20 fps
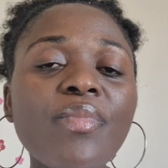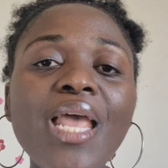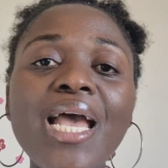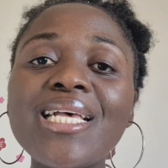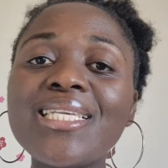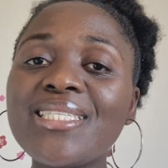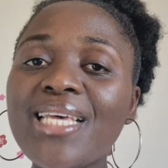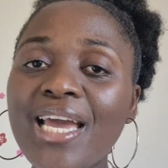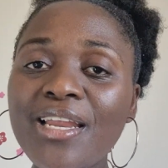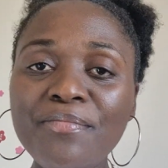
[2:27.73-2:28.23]

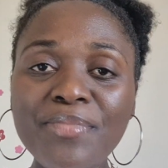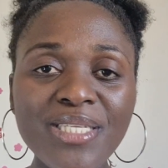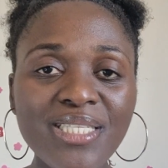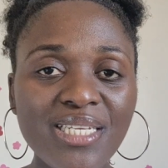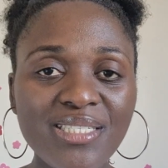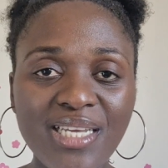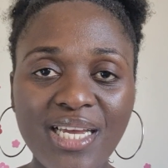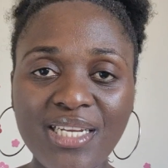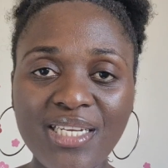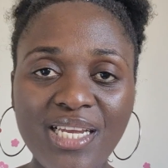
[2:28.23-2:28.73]
side
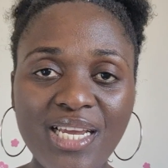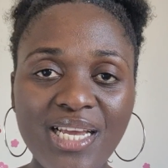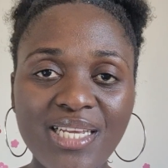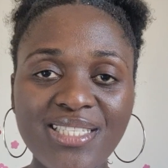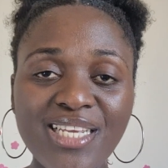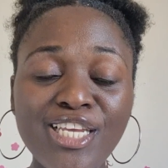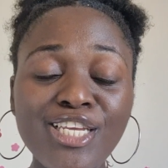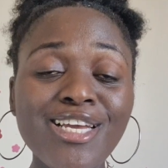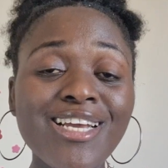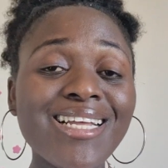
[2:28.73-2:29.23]
business ideas
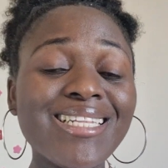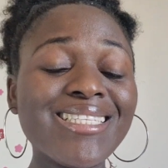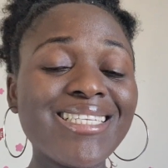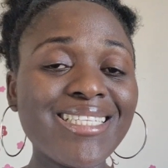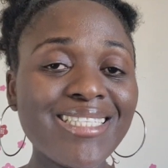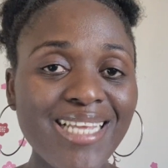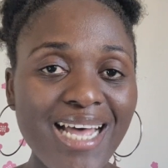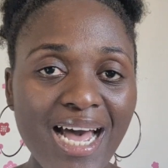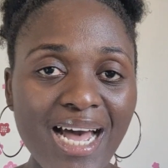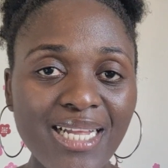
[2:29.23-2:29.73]
that you can
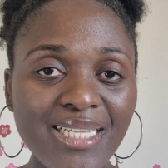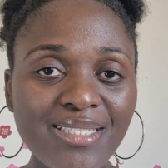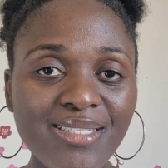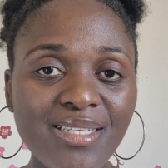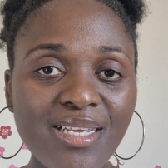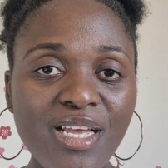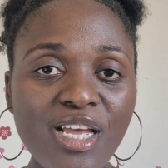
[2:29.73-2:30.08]
start